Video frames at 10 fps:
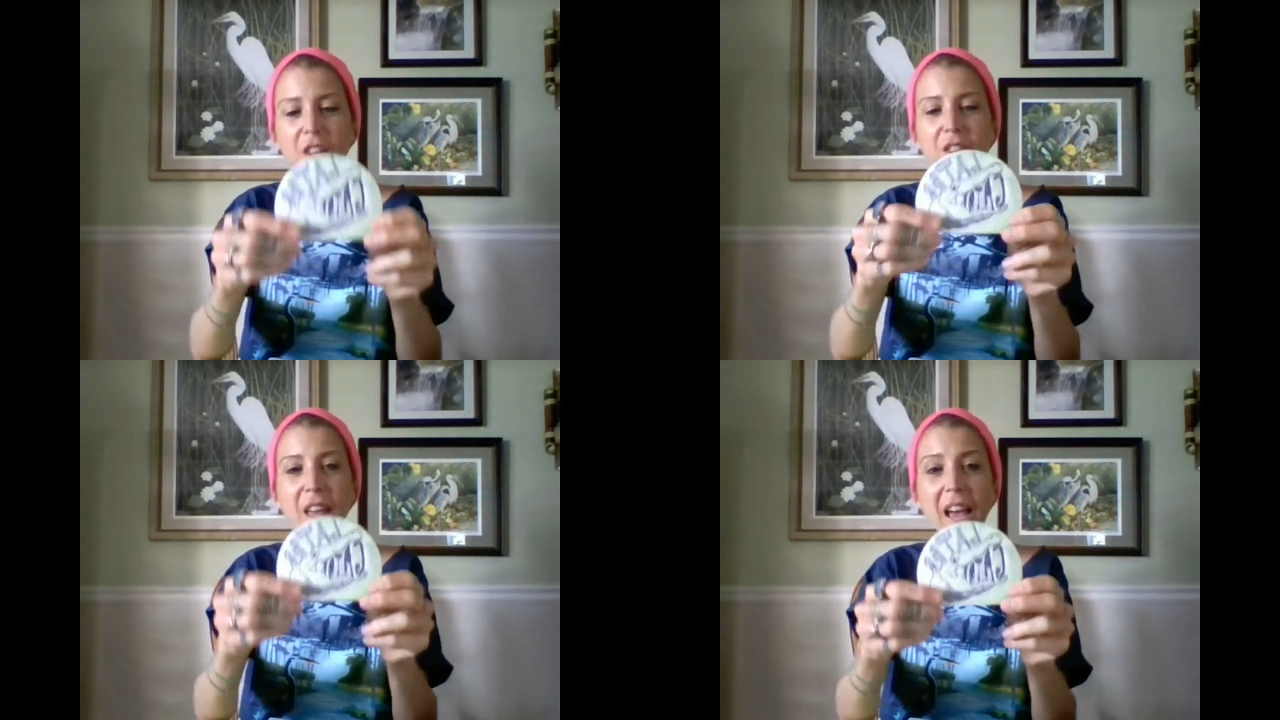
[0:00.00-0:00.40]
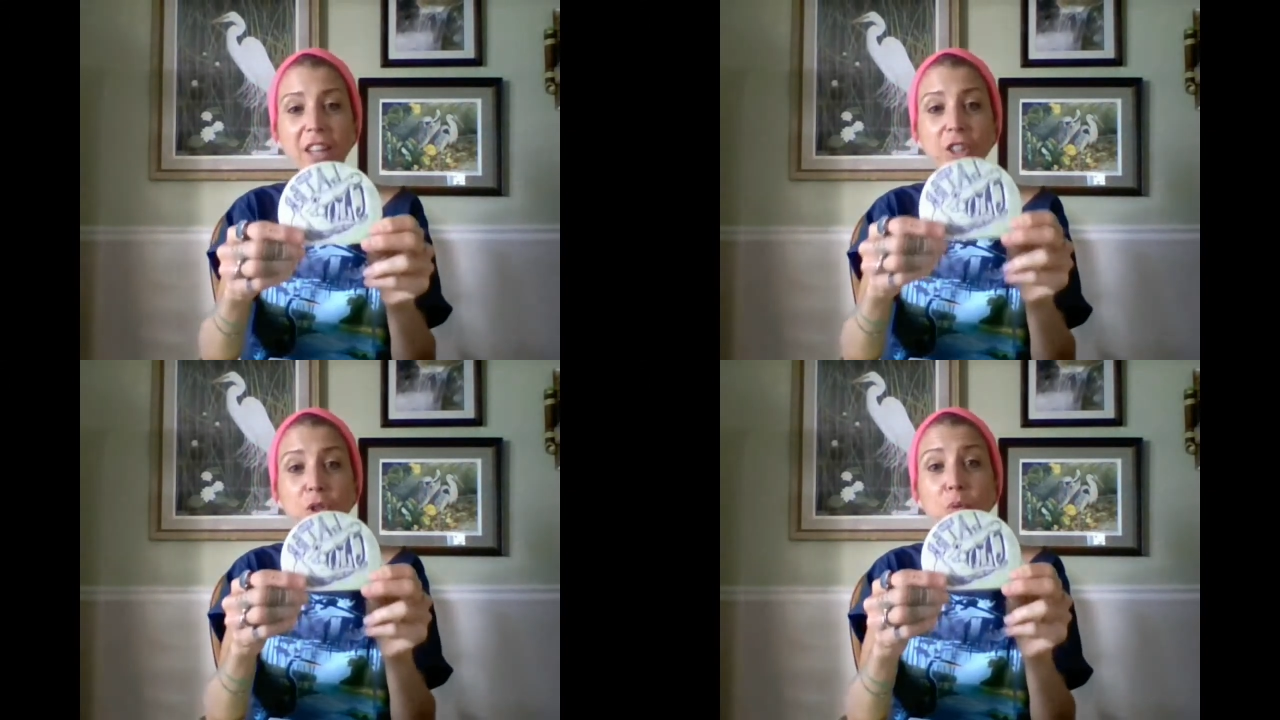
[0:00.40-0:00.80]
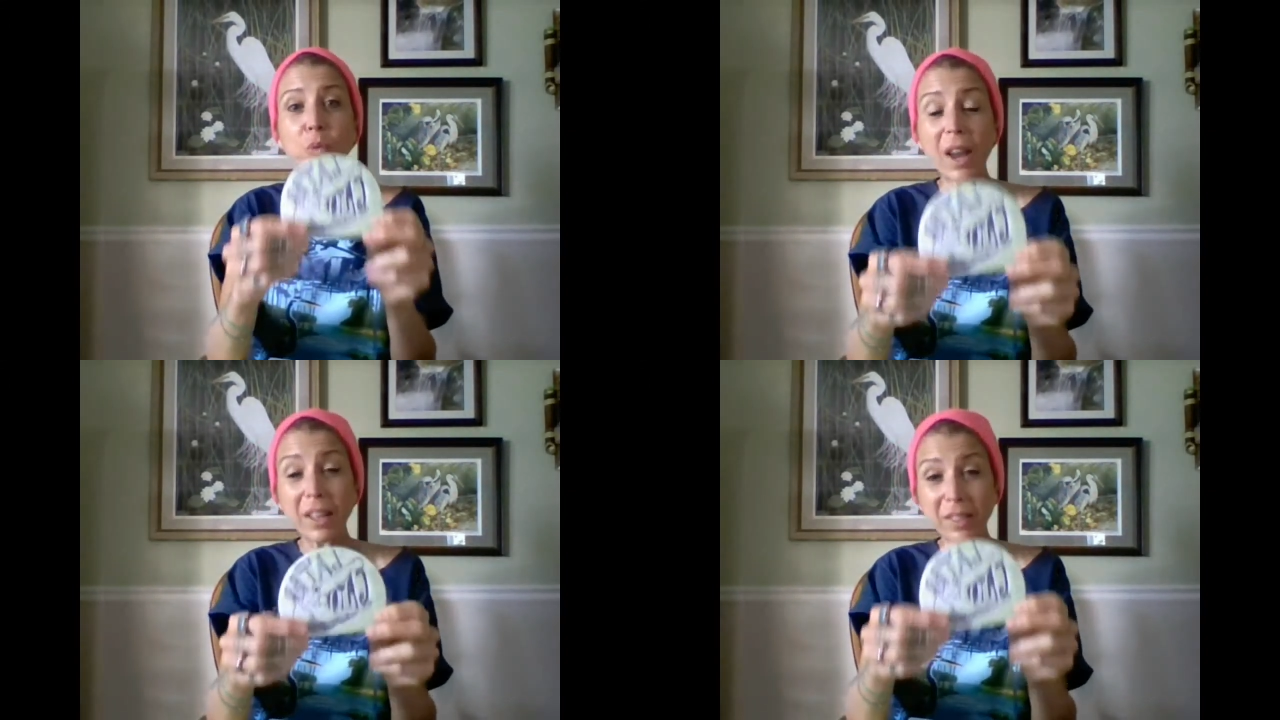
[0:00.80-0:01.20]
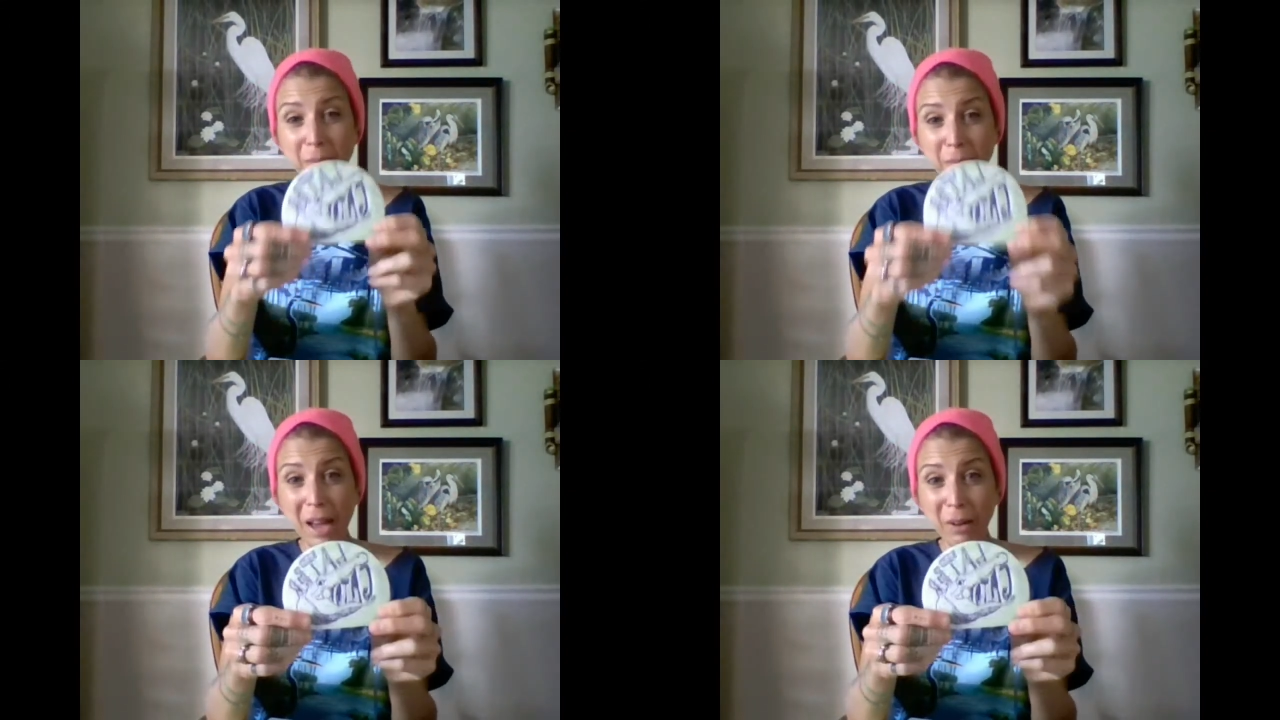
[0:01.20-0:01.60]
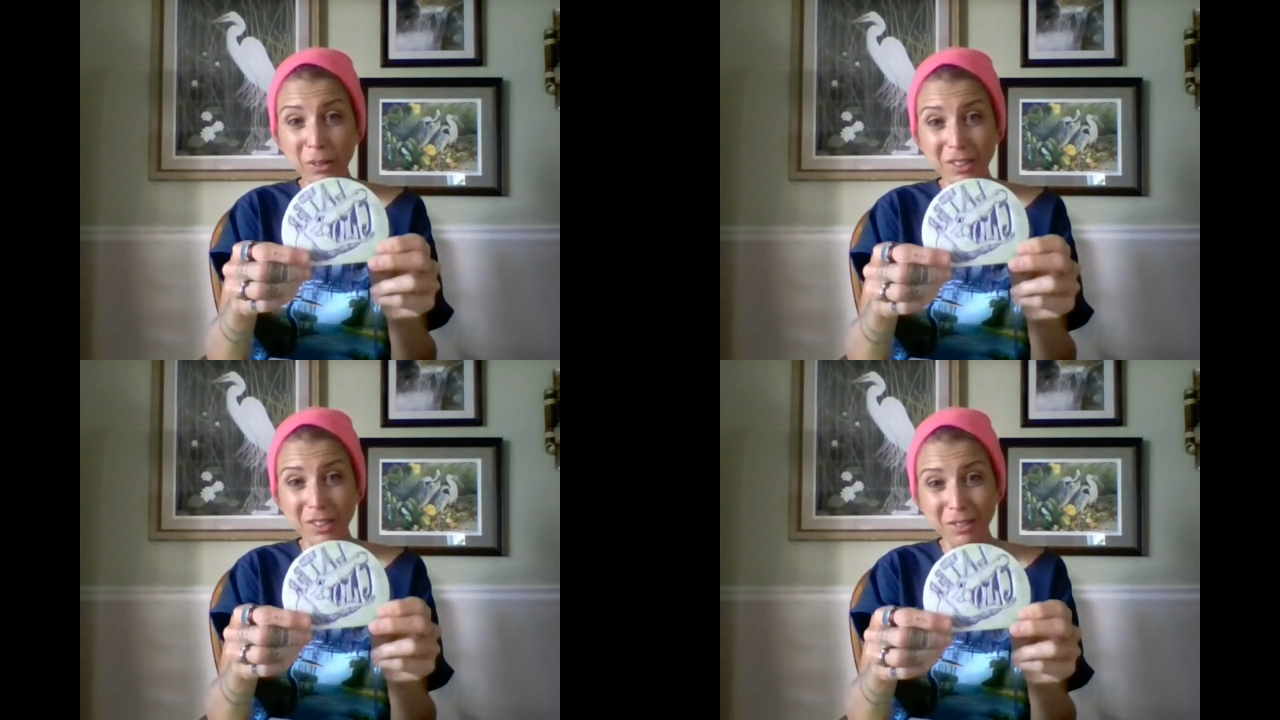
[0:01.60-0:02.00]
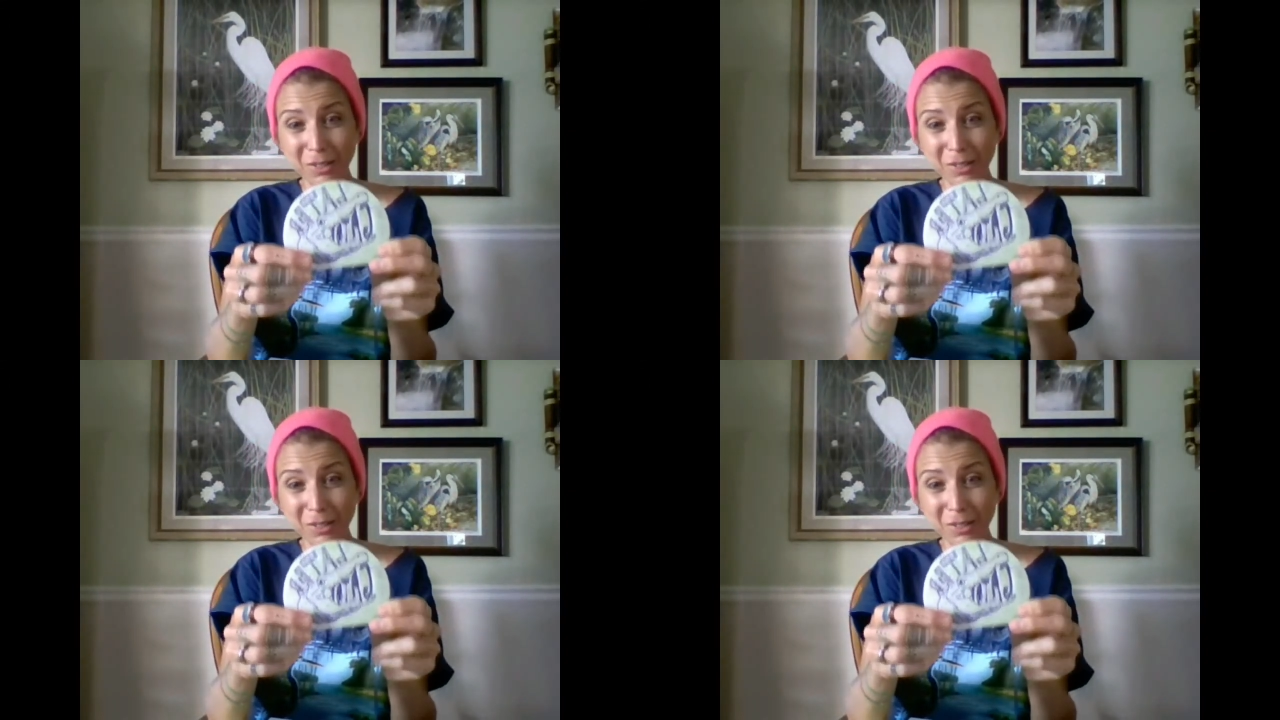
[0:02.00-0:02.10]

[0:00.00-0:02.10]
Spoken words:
that you write them backwards,